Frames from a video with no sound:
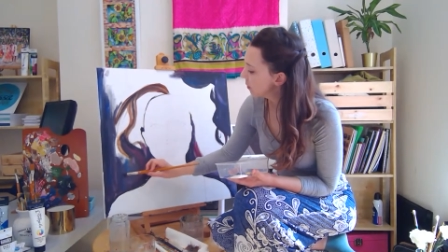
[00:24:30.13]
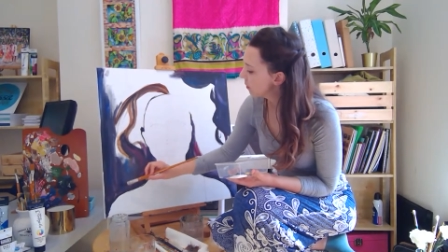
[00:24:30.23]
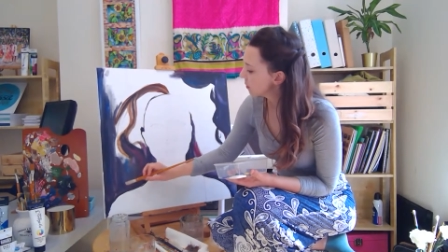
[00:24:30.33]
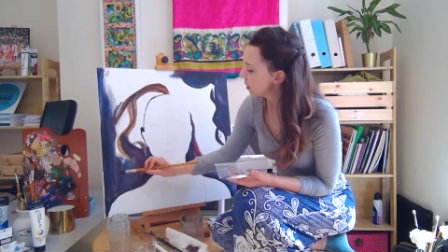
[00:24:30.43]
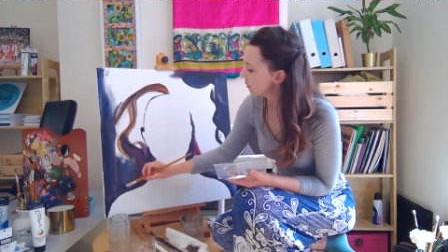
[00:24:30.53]

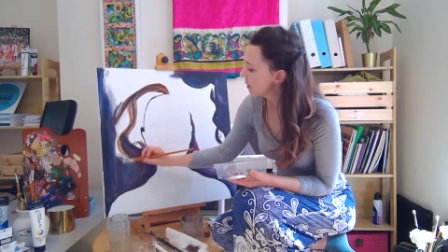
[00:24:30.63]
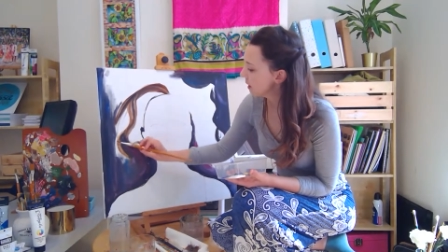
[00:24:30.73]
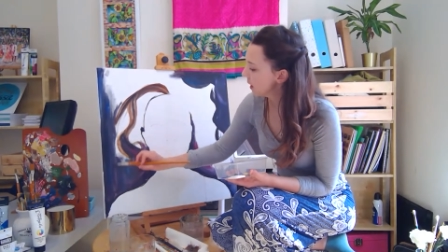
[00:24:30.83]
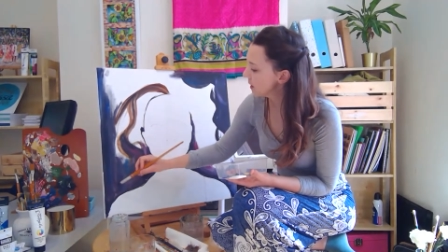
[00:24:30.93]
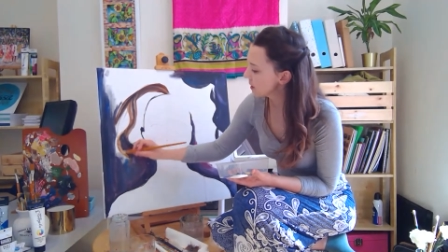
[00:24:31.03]
So I
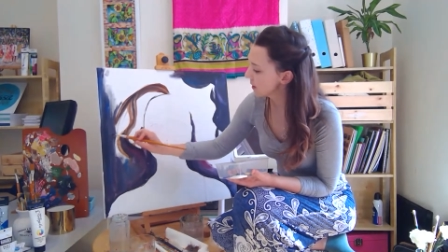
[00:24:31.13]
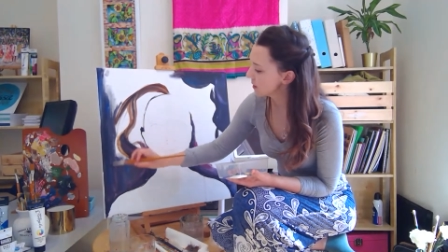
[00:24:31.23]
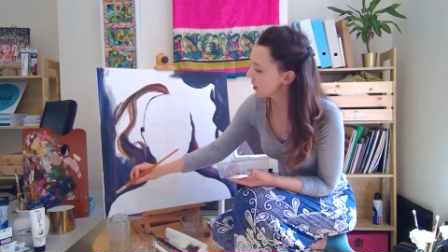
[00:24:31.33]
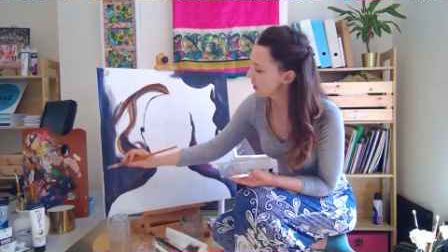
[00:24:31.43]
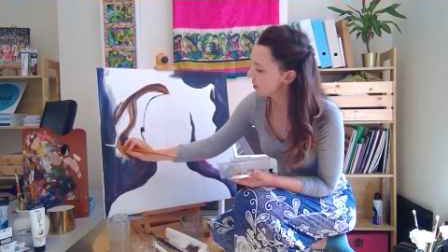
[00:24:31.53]
realised I
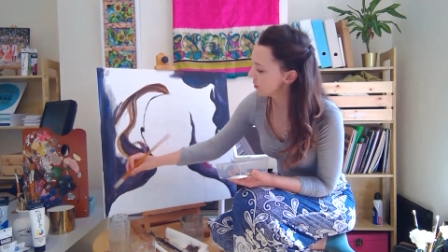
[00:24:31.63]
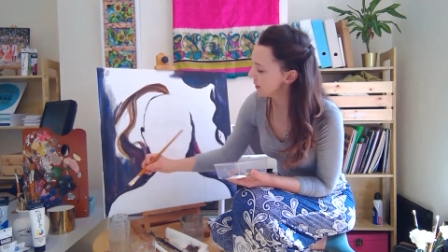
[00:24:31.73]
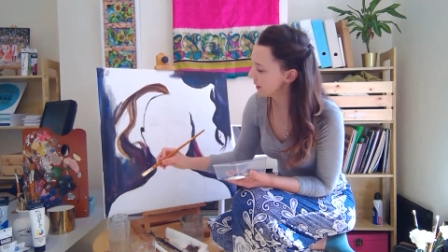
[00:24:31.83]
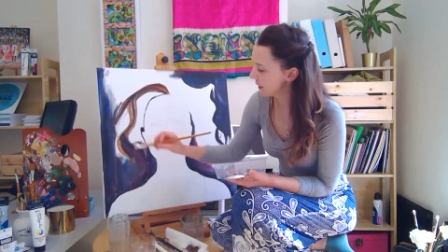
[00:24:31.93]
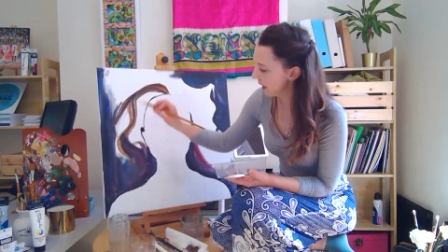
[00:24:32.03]
started
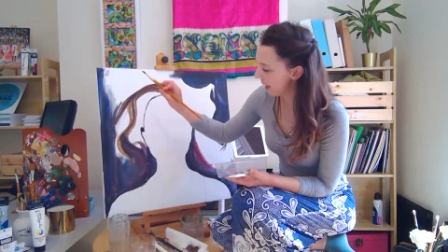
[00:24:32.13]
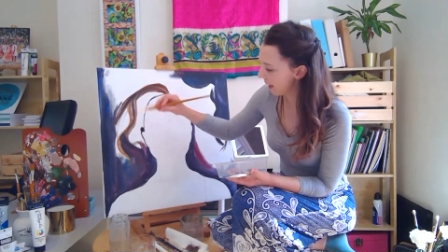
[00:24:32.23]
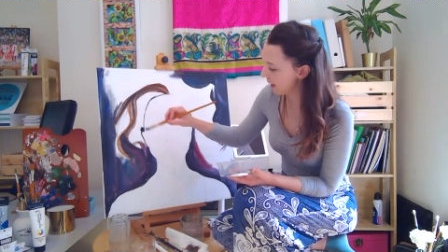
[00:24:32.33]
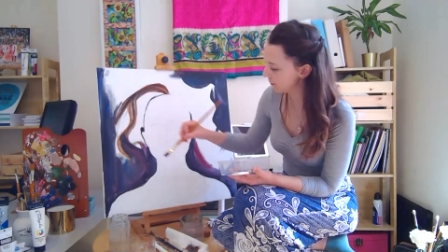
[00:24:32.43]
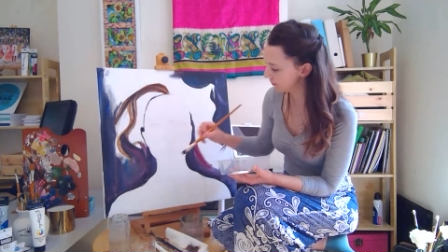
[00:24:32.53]
doing the
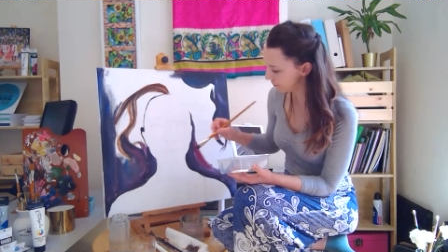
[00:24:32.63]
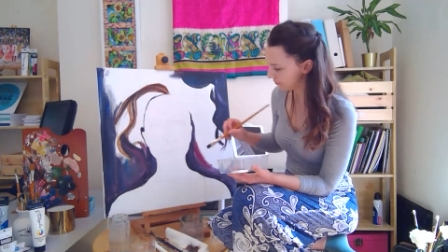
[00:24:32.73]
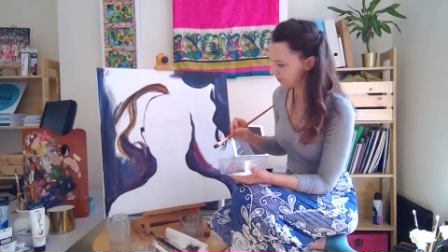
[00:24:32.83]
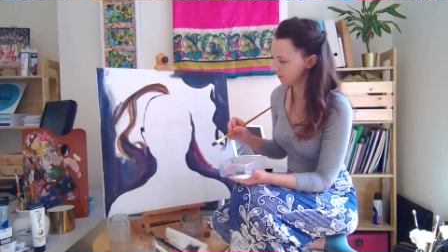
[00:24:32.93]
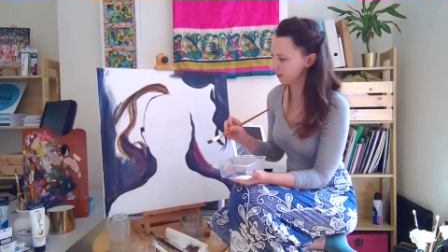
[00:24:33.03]
hair
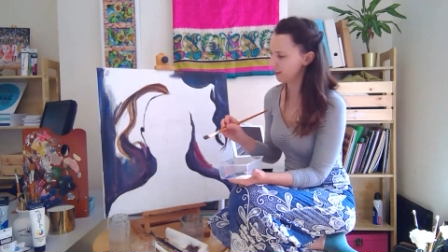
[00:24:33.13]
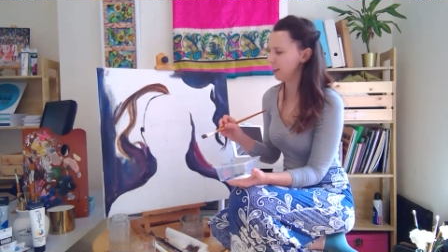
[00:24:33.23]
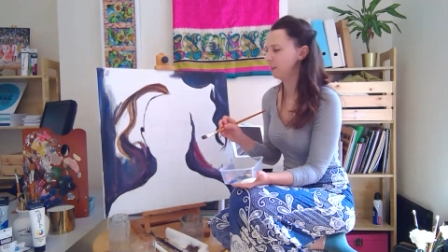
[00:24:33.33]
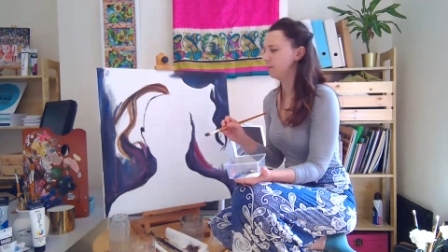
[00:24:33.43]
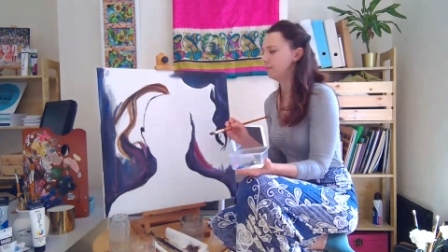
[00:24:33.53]
and
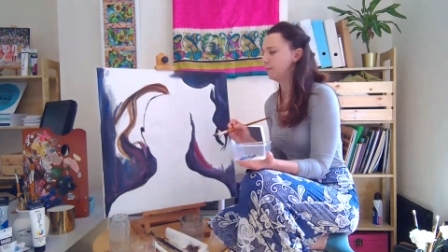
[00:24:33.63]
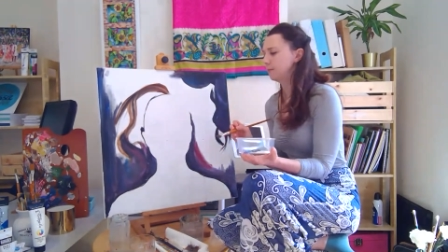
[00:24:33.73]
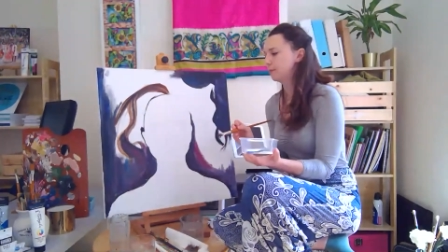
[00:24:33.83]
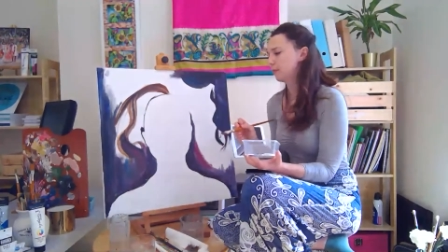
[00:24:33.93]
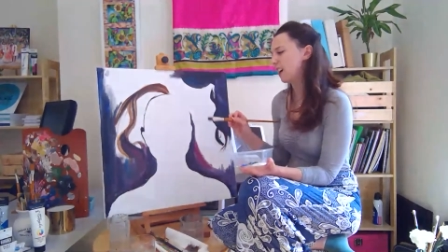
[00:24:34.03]
then
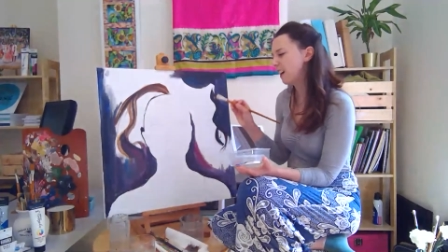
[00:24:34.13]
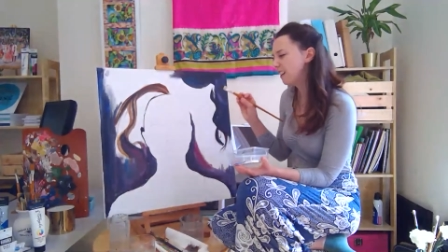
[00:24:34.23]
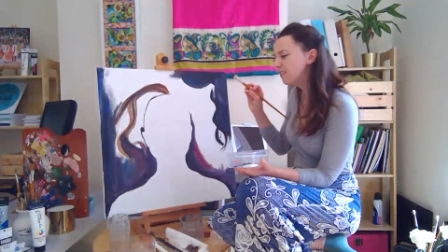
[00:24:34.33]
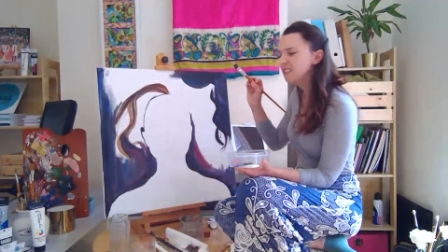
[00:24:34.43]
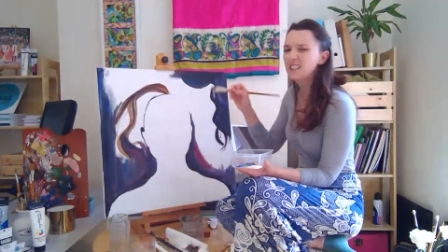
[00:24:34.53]
kind
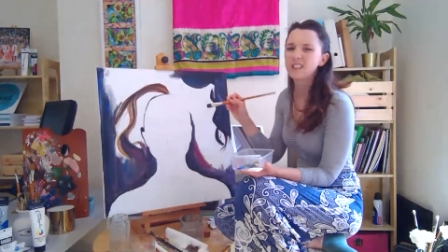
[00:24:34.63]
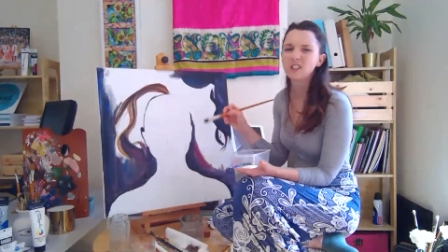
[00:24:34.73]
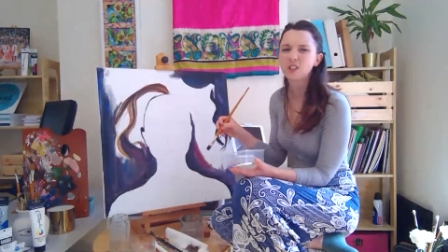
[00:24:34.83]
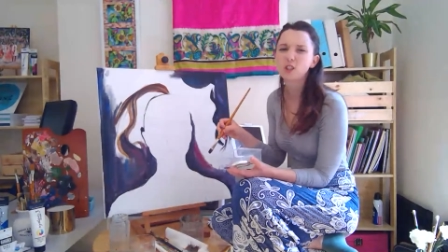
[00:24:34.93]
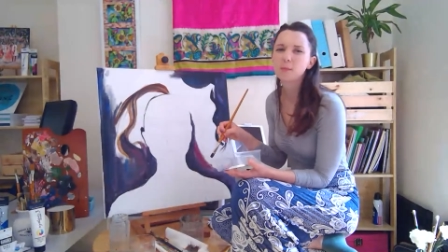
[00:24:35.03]
of needed
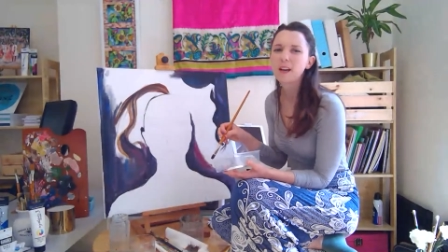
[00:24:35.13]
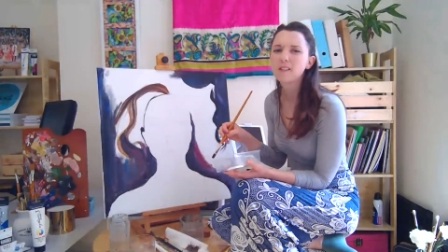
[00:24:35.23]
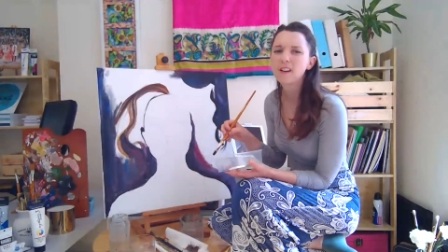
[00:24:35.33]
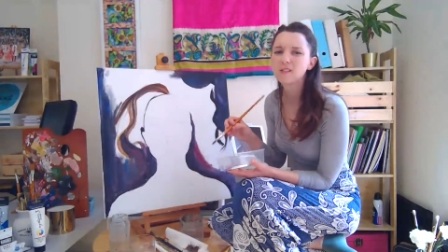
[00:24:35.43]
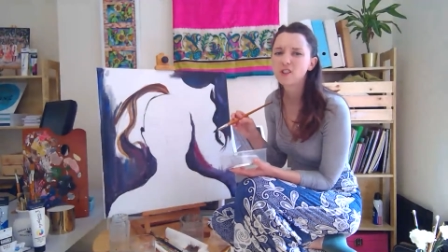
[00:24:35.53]
to do
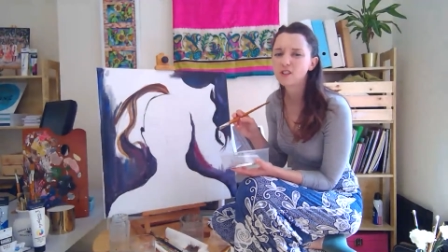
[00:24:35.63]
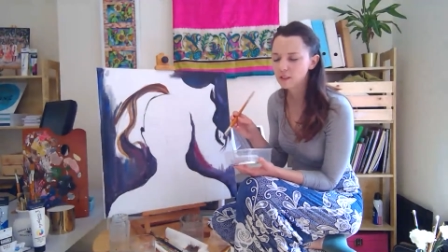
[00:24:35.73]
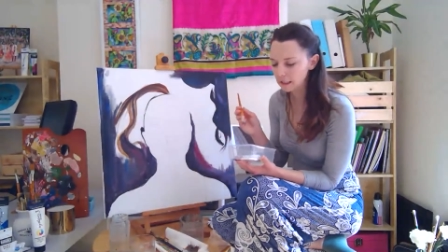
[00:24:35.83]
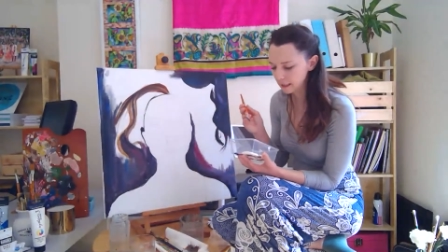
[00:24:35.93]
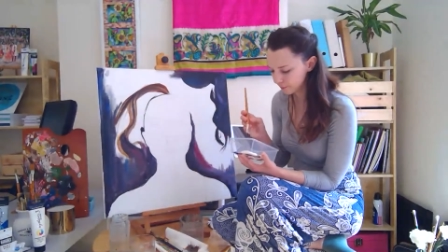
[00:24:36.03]
background on
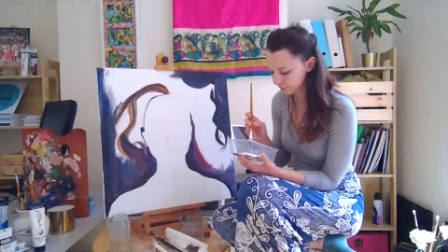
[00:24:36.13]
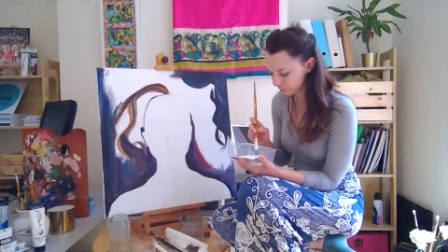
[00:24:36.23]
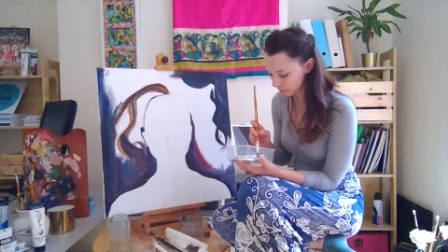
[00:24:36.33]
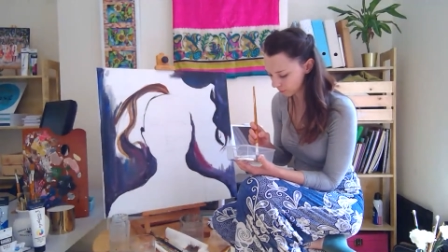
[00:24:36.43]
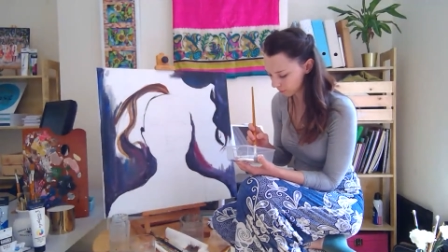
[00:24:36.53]
it
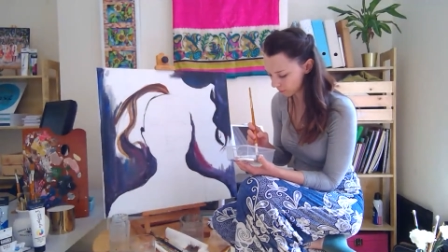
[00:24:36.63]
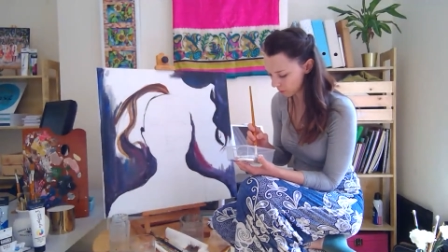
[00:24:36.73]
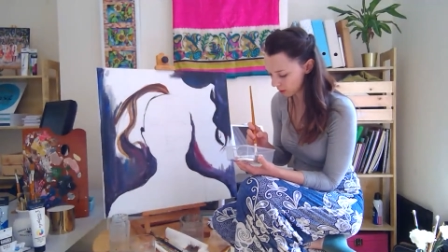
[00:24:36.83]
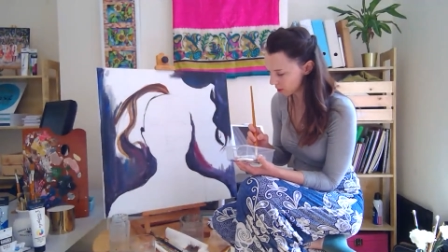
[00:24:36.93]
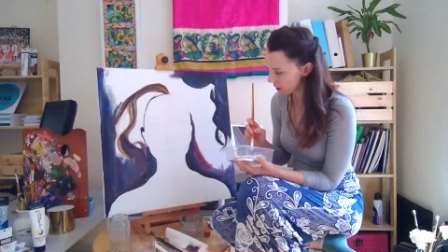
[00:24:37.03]
really.
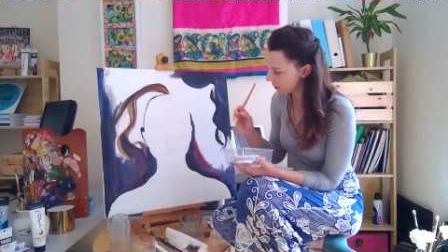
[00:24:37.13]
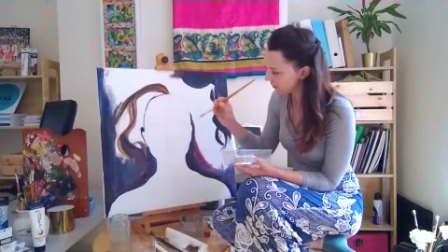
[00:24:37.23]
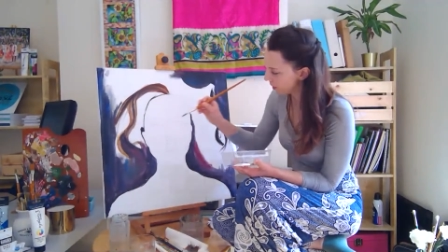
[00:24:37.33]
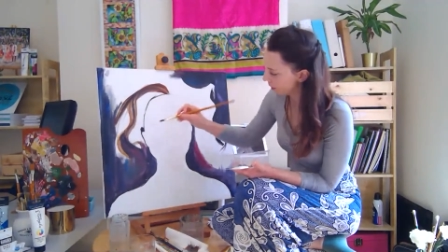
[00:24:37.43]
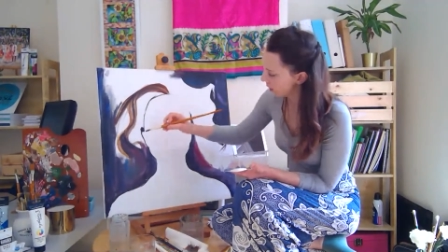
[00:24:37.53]

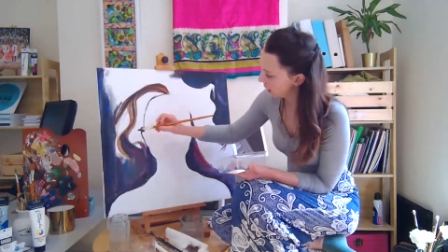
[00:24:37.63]
So